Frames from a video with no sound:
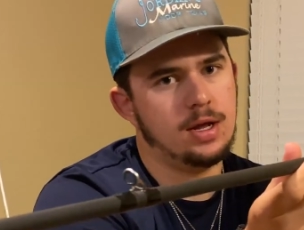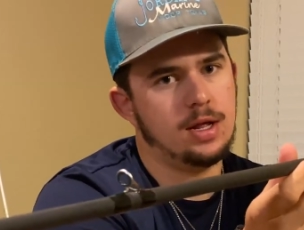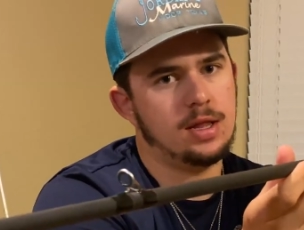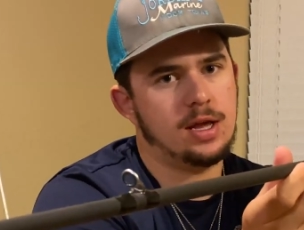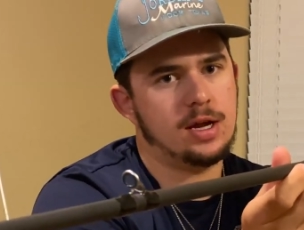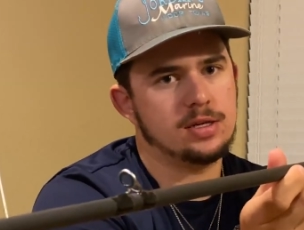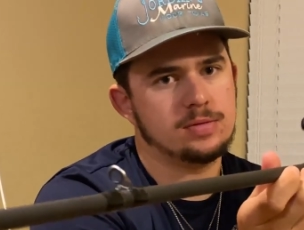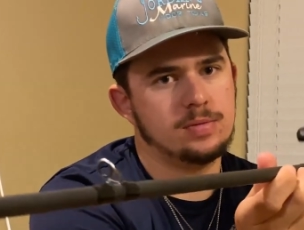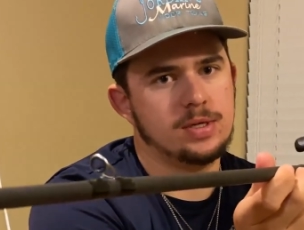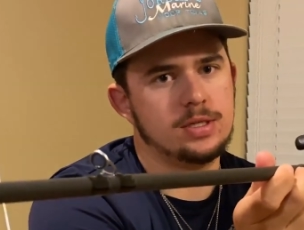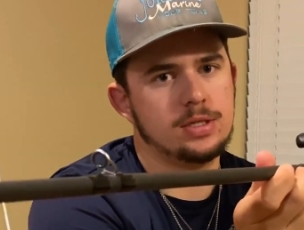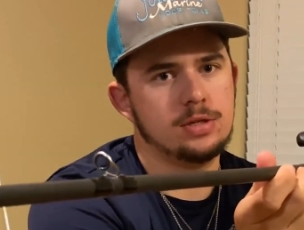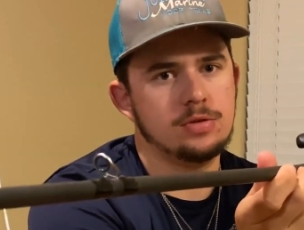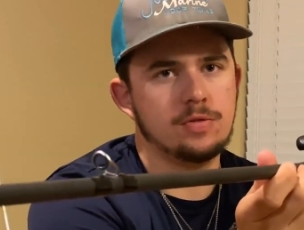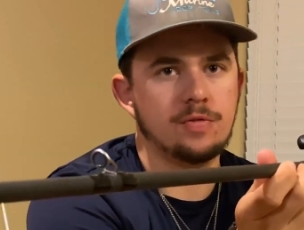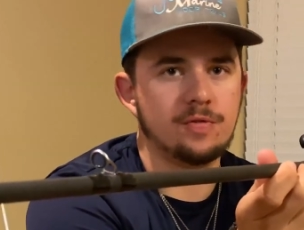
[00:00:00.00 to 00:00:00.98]
Allows me
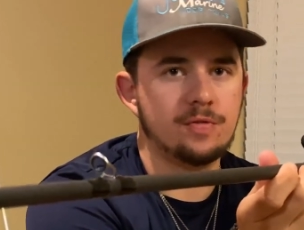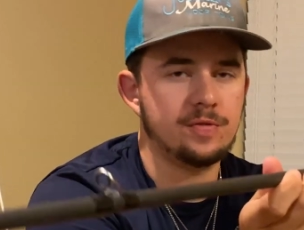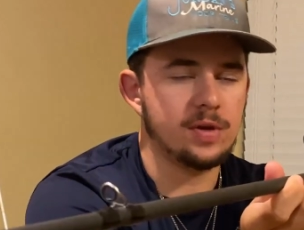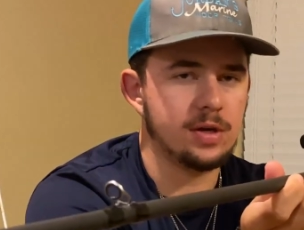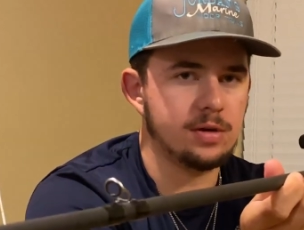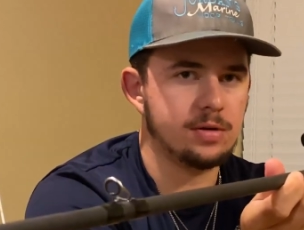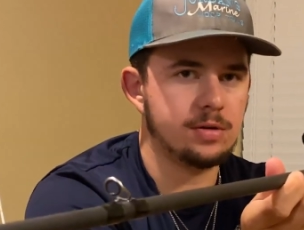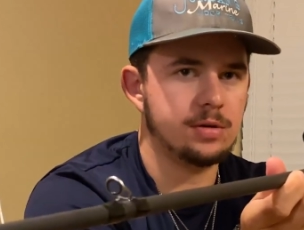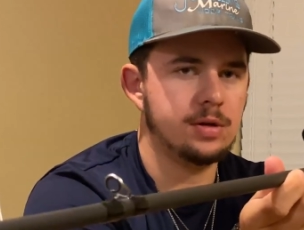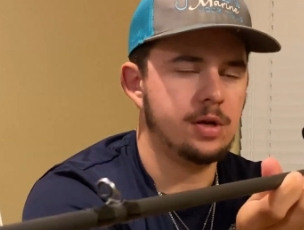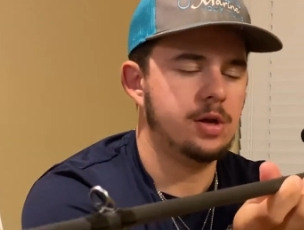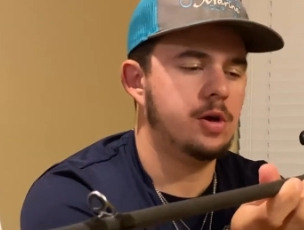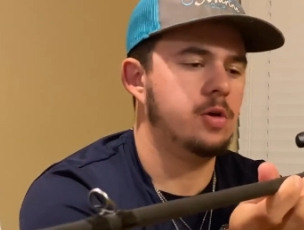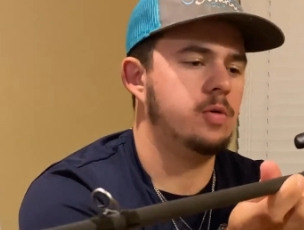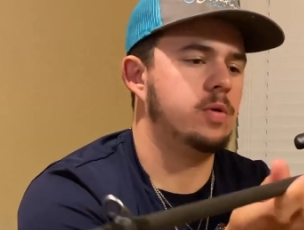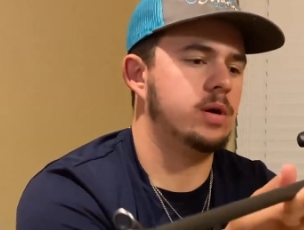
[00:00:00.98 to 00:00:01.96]
to feel
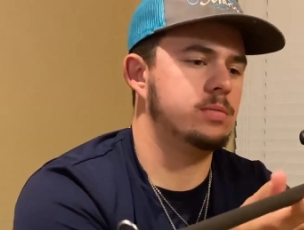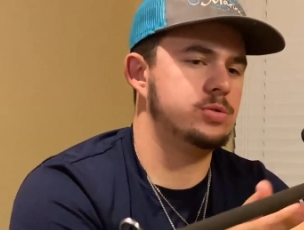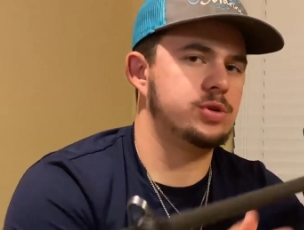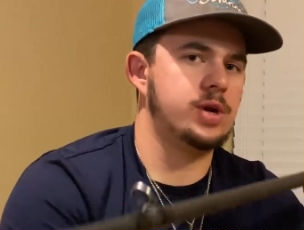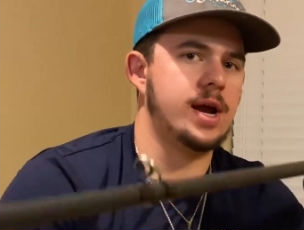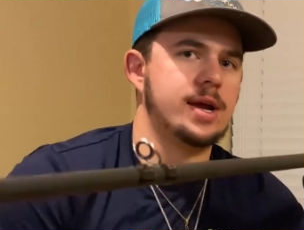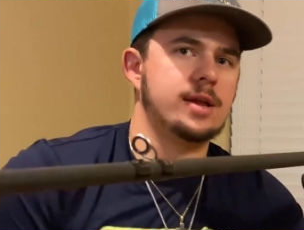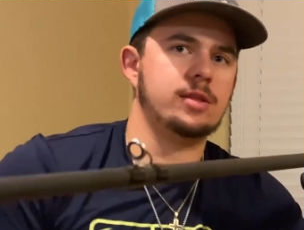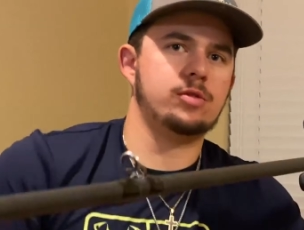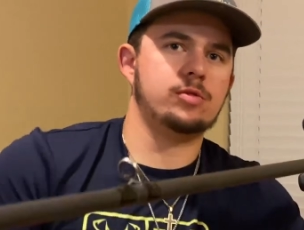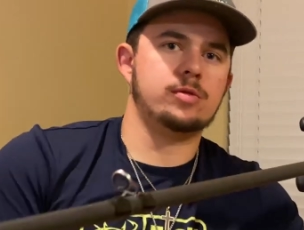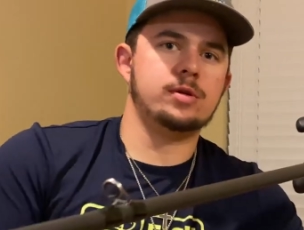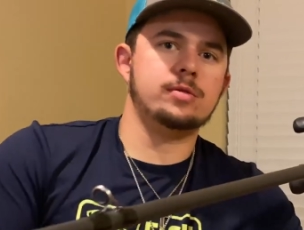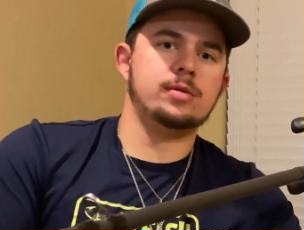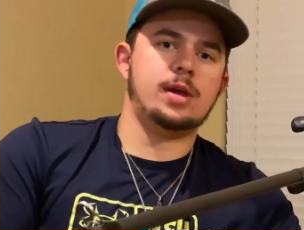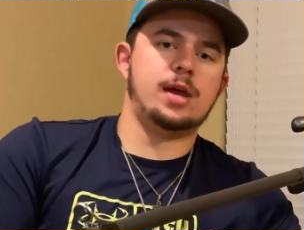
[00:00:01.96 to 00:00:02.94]
what I'm dragging
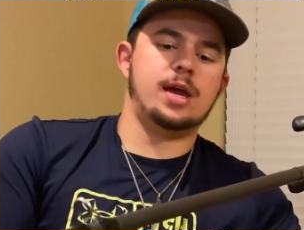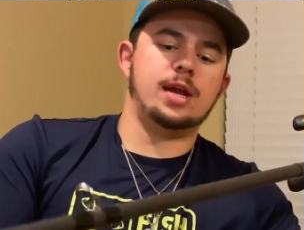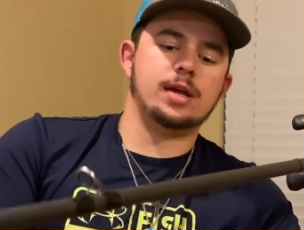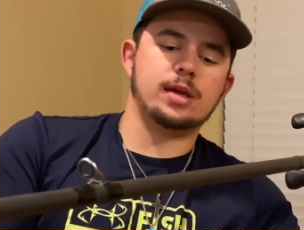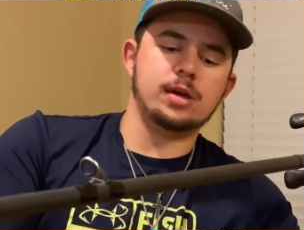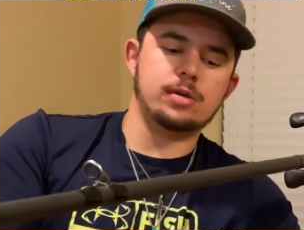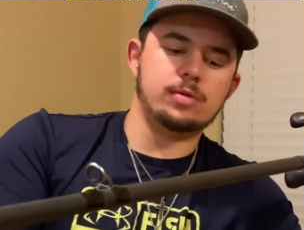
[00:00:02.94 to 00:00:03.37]
through. And a good